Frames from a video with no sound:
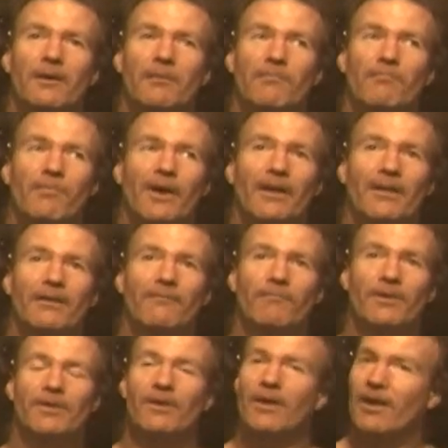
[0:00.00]
But
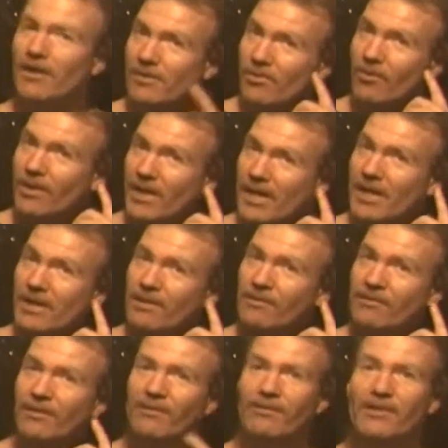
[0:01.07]
when your
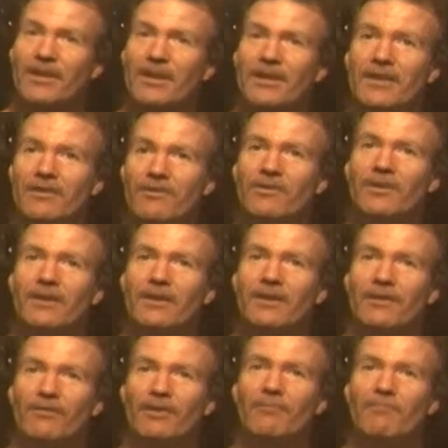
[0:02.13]
ears are saying good.
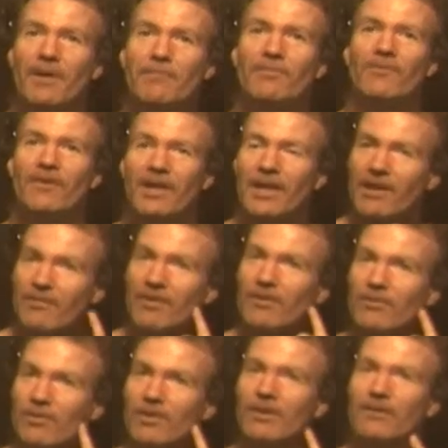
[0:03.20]
Some people are hearing
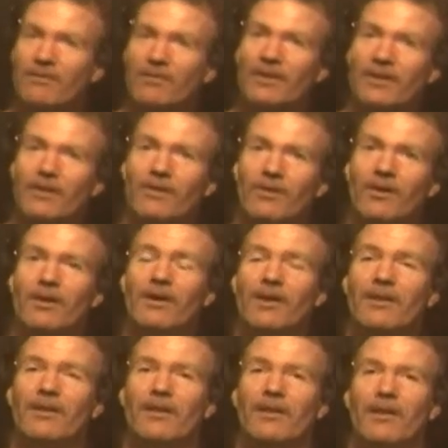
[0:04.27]
good and saying
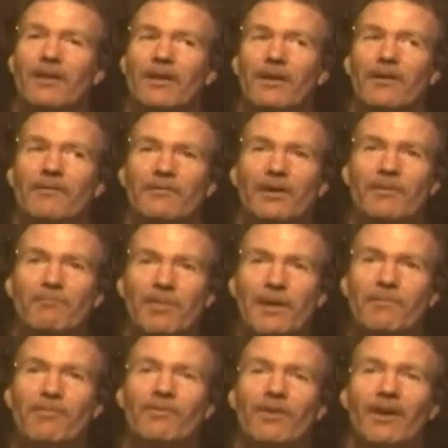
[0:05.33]
on. Some
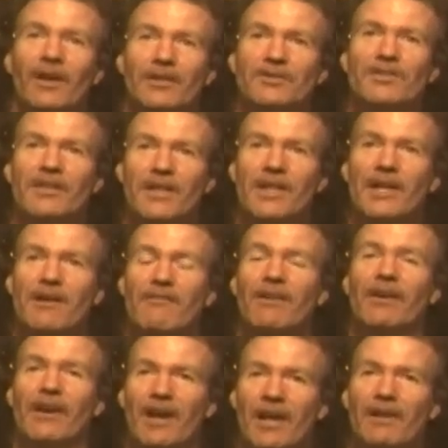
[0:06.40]
people are actually
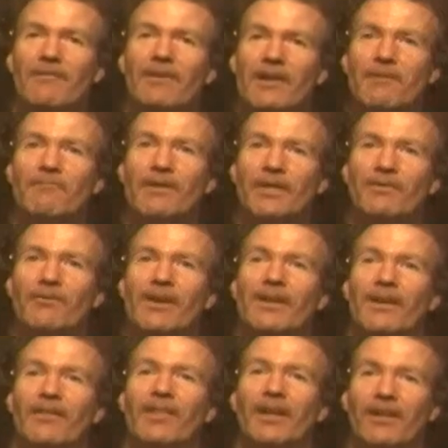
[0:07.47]
hearing kind of in between.
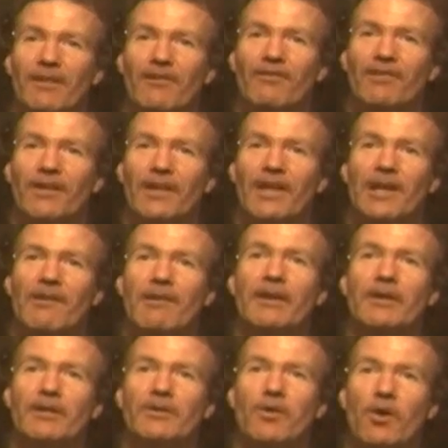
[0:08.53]
It's like they're
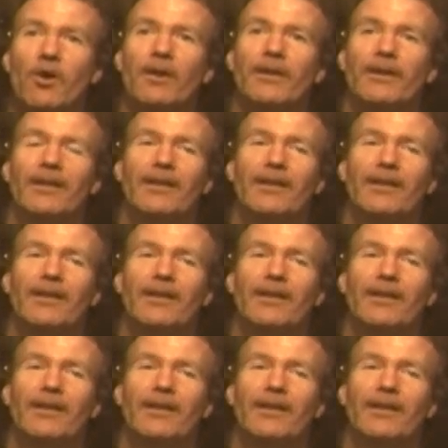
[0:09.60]
hearing good,